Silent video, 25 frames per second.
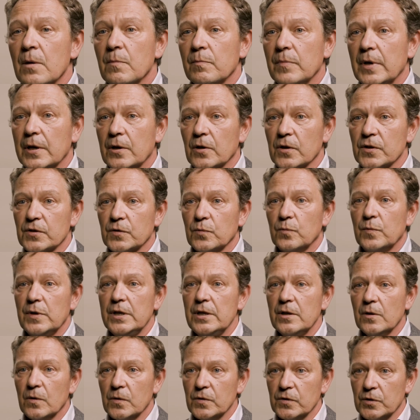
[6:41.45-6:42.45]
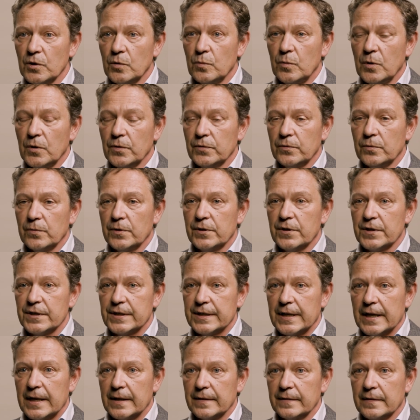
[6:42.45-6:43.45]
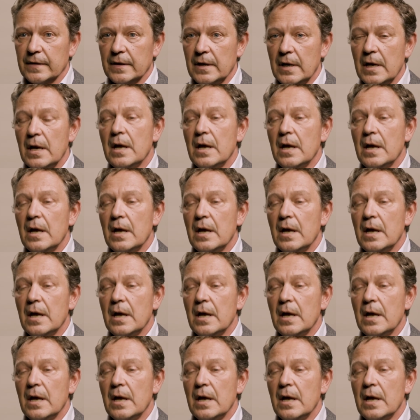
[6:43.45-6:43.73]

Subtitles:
Because we also want to understand